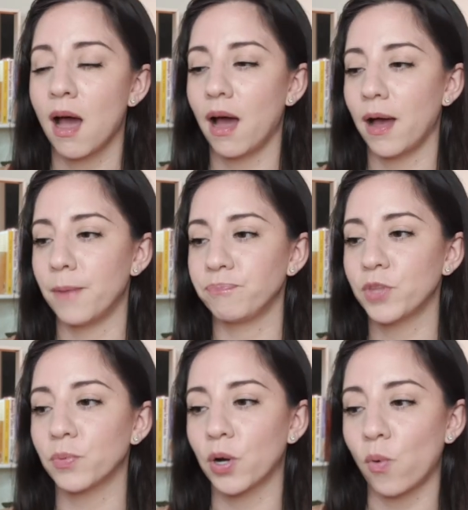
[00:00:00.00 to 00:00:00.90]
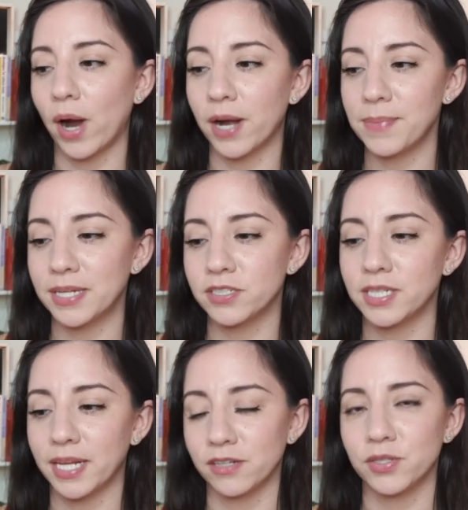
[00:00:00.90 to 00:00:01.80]
the requirement
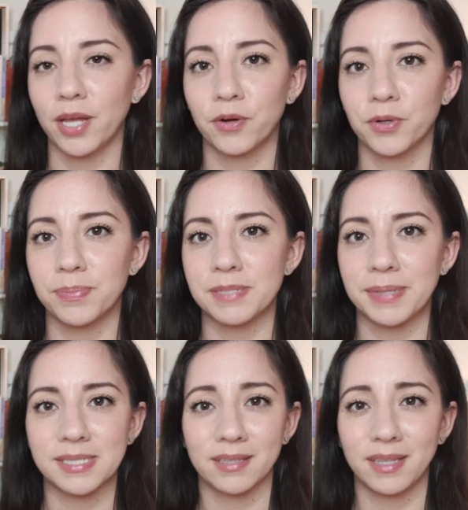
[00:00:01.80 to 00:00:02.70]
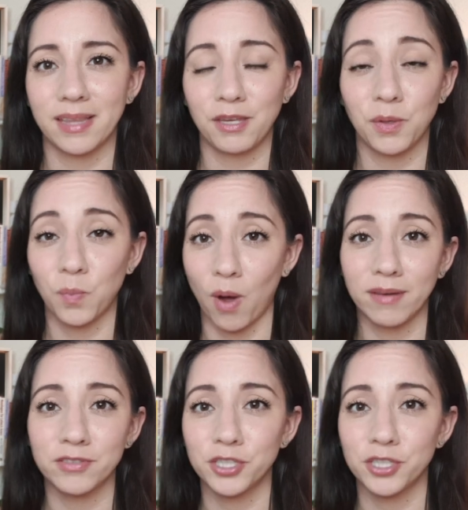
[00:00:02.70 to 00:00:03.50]
to get into that group is basically that you want